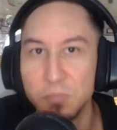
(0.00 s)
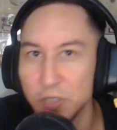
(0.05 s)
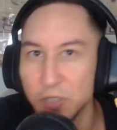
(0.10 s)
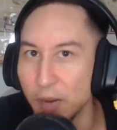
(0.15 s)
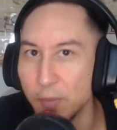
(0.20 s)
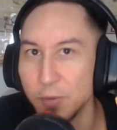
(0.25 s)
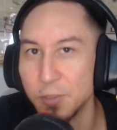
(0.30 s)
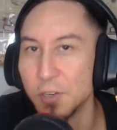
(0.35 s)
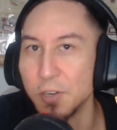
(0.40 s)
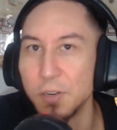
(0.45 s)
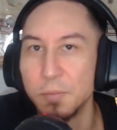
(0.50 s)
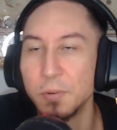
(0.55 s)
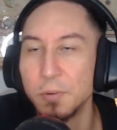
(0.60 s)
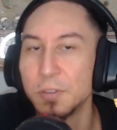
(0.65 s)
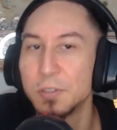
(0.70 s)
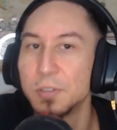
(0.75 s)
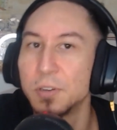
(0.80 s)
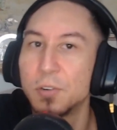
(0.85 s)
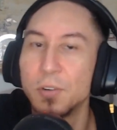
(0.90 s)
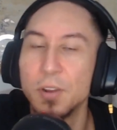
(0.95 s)
Cybersecurity
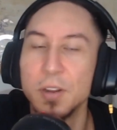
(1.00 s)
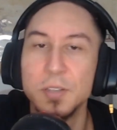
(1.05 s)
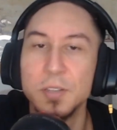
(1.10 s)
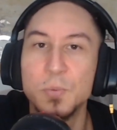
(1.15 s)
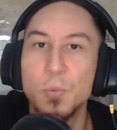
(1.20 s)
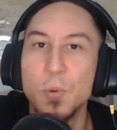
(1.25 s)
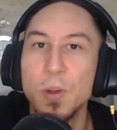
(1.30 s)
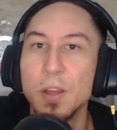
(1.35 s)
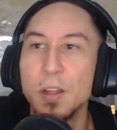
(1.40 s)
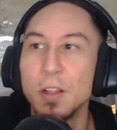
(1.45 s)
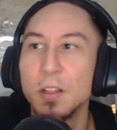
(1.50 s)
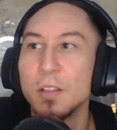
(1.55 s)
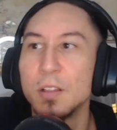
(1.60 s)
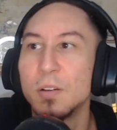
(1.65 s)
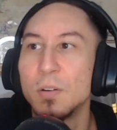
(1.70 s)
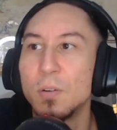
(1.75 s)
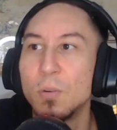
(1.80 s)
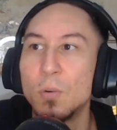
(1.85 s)
books are great as well,